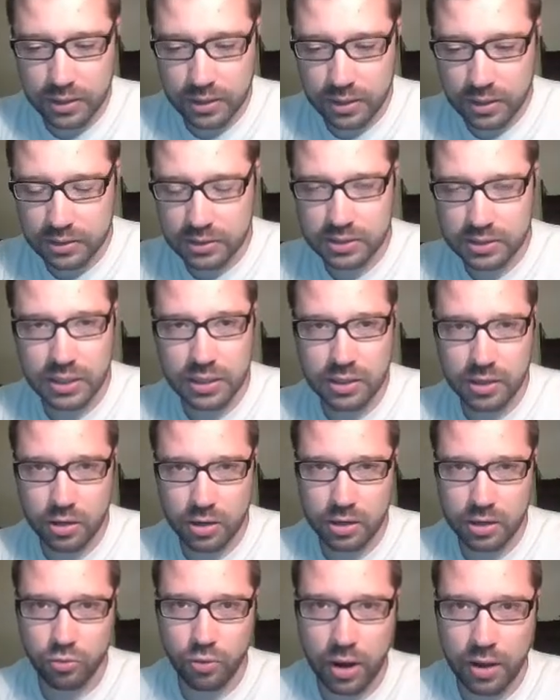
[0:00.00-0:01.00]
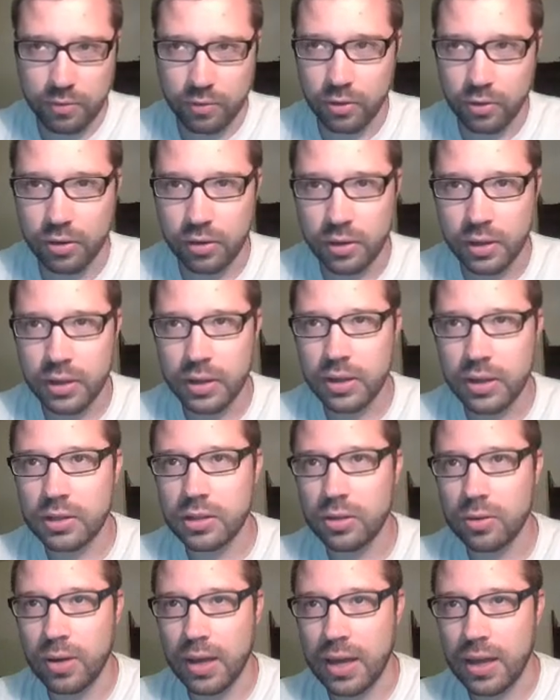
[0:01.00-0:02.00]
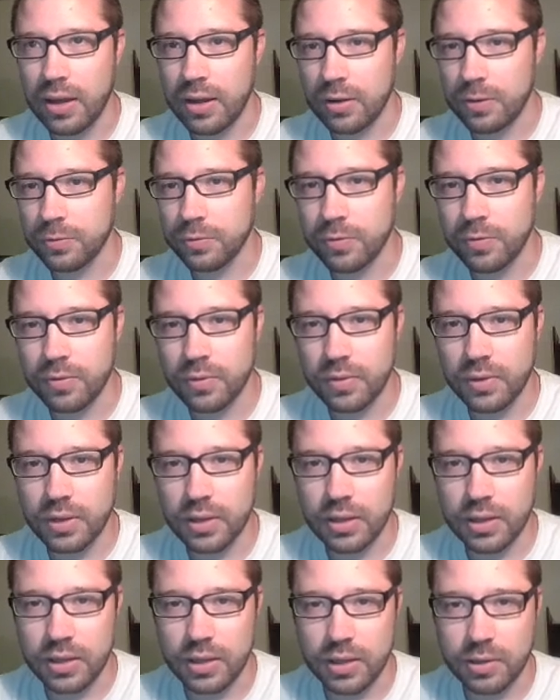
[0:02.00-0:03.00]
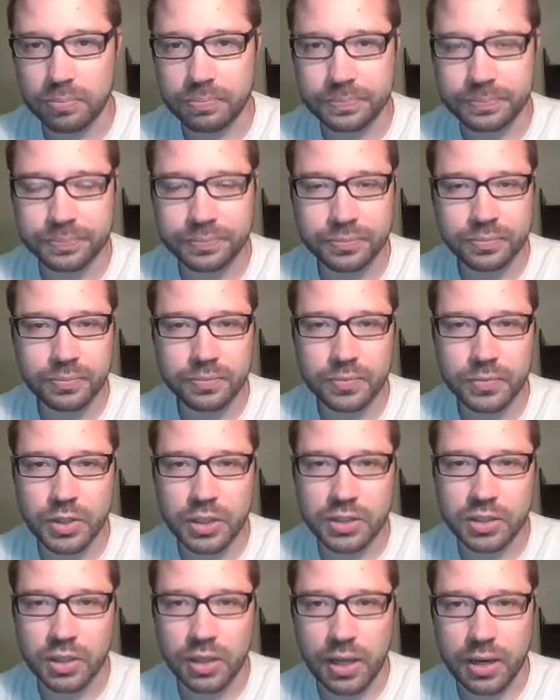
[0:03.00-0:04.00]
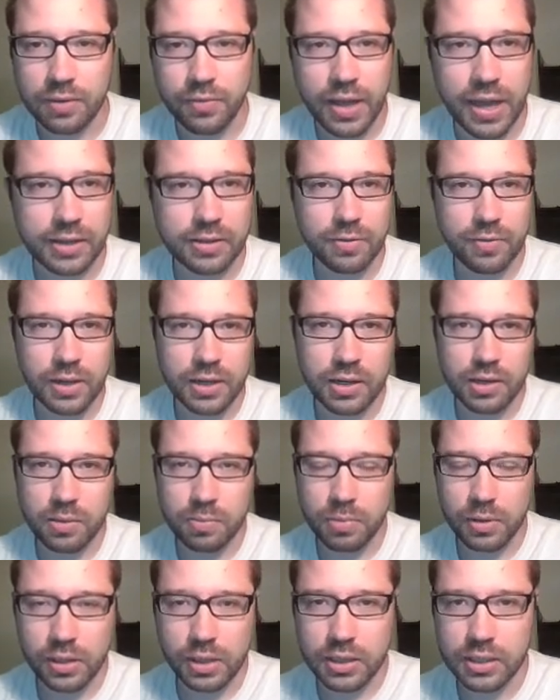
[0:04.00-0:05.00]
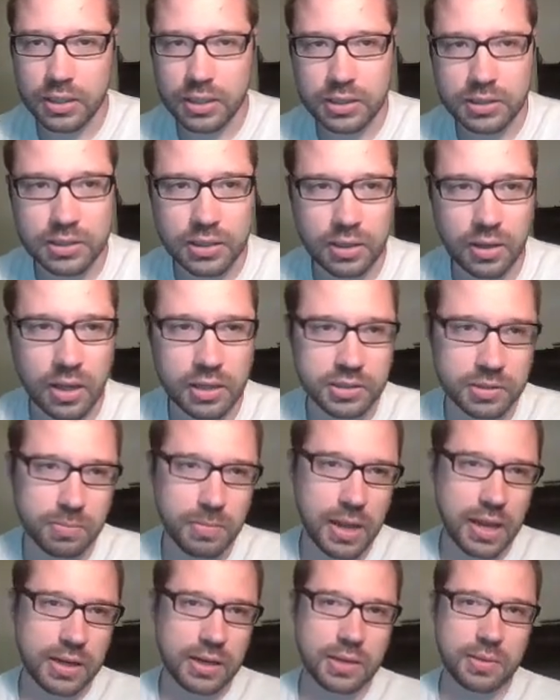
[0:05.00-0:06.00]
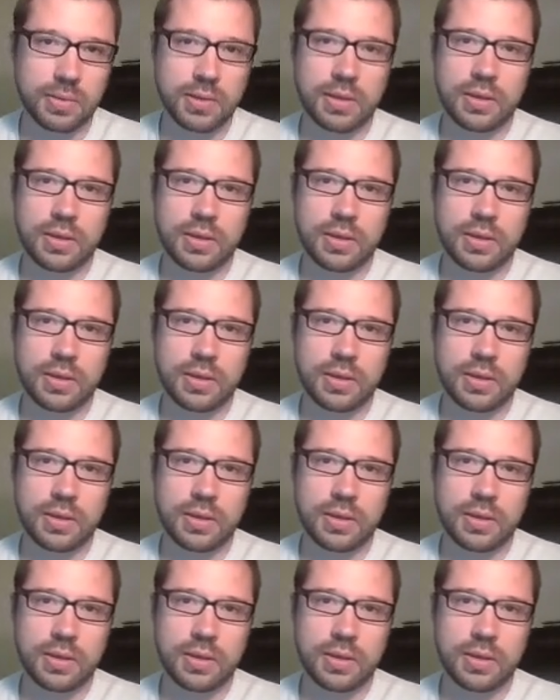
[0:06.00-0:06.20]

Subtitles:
Incendiary Revel, you have just a lot of activated abilities that cost mana.